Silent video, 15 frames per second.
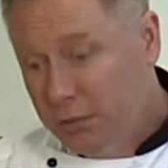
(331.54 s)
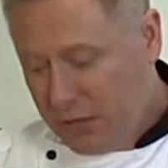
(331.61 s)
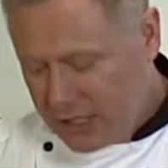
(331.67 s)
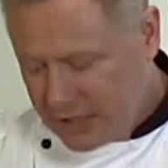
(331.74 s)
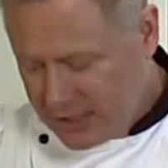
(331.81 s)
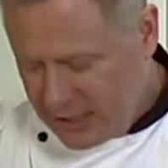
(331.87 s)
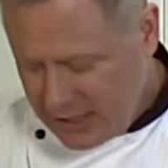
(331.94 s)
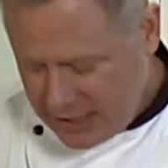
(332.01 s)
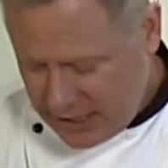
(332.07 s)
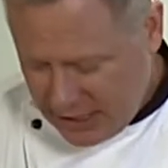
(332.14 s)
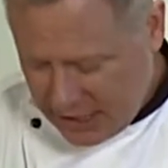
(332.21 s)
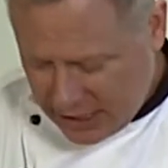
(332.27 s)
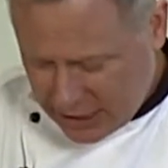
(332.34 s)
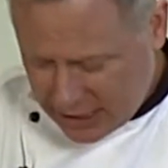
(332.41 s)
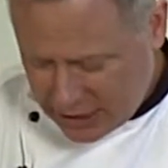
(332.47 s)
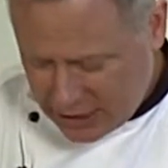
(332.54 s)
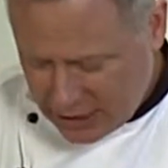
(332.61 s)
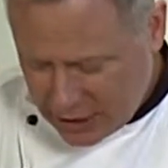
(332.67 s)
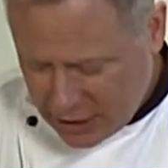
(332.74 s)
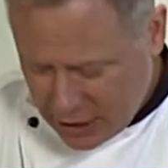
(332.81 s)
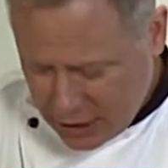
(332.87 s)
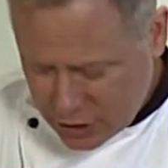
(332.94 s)
mix this in
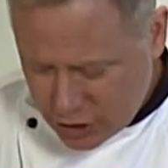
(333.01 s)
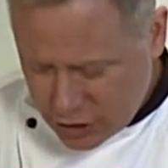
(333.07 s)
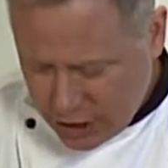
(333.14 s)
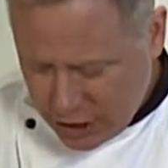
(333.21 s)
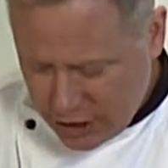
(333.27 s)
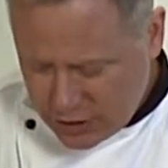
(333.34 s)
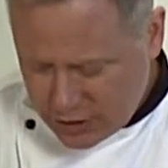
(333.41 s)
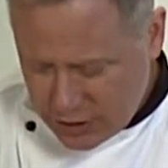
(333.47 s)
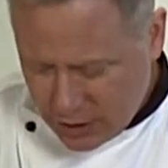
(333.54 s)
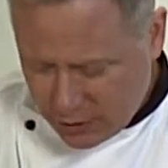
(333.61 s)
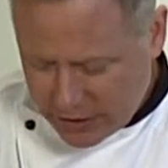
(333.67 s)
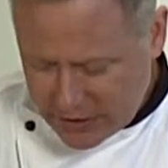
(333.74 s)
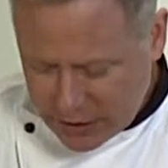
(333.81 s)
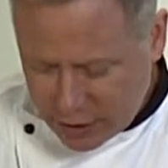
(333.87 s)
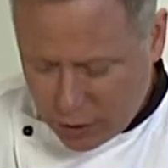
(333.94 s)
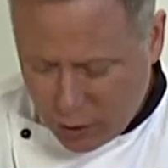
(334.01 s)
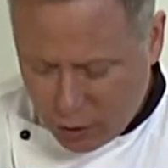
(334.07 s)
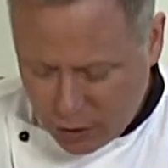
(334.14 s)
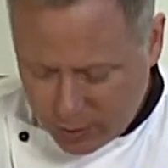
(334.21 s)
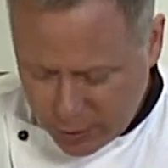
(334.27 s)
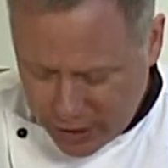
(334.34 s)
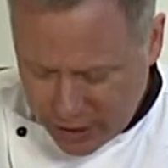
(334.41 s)
just so it's
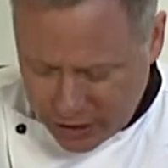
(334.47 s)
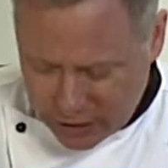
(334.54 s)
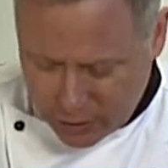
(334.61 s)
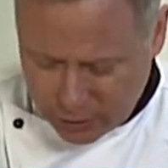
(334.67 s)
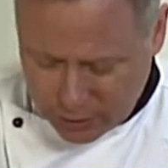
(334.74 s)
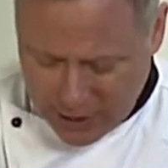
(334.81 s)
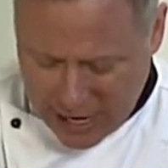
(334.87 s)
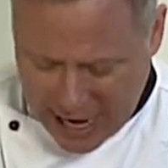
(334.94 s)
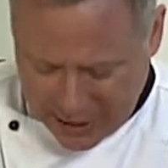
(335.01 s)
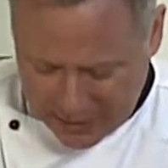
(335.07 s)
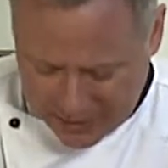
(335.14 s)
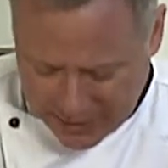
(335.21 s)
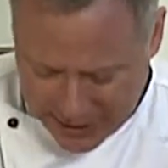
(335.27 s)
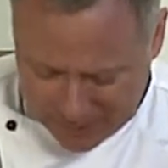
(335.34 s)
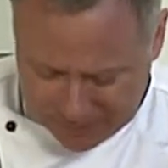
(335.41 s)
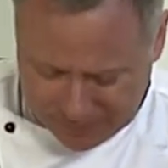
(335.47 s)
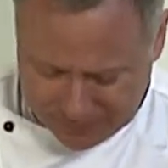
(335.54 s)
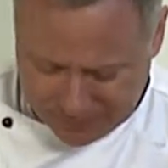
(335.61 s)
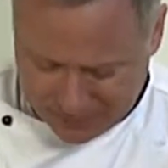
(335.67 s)
incorporated throughout them.